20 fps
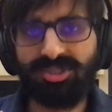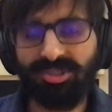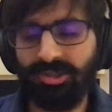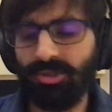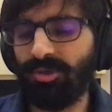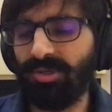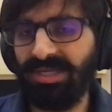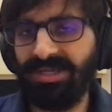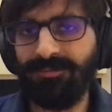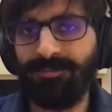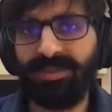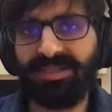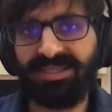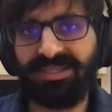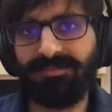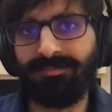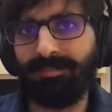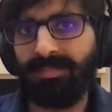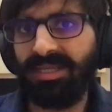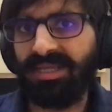slowly
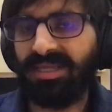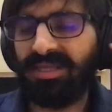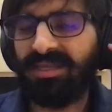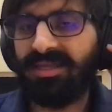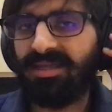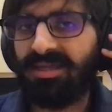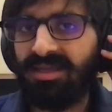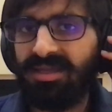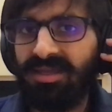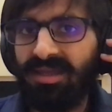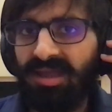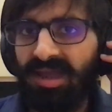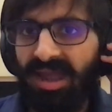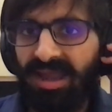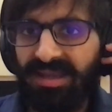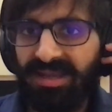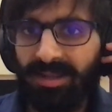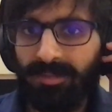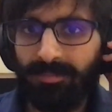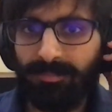within me,
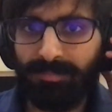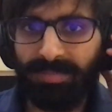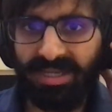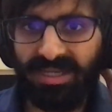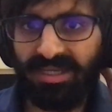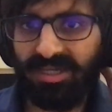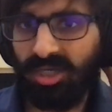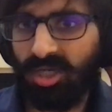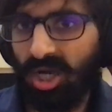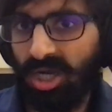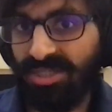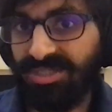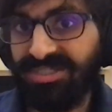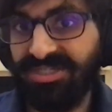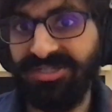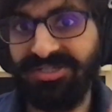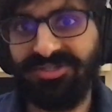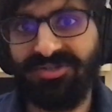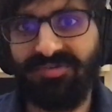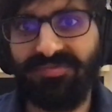and I'm being
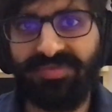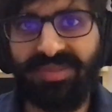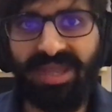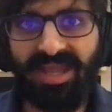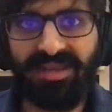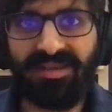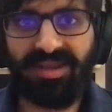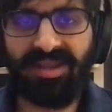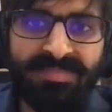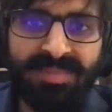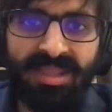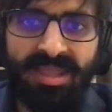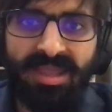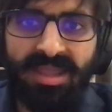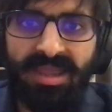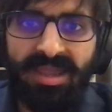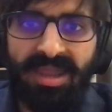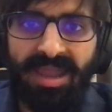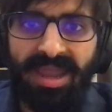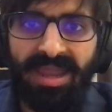conscious of that.
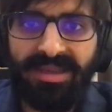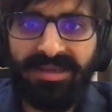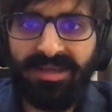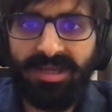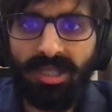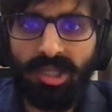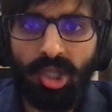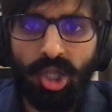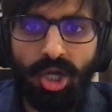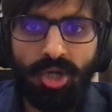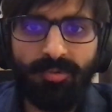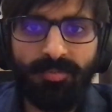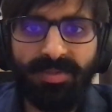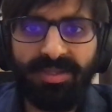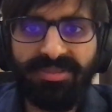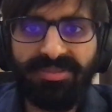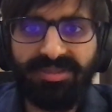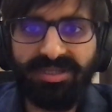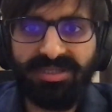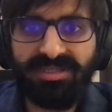And along
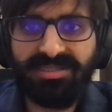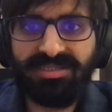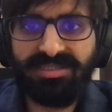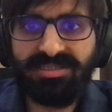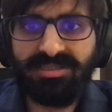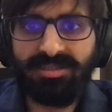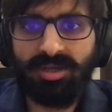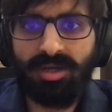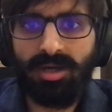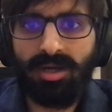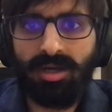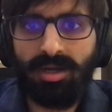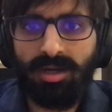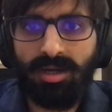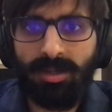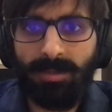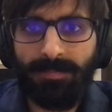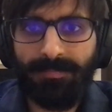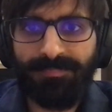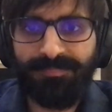with this,
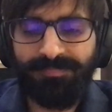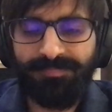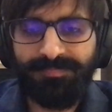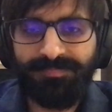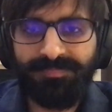it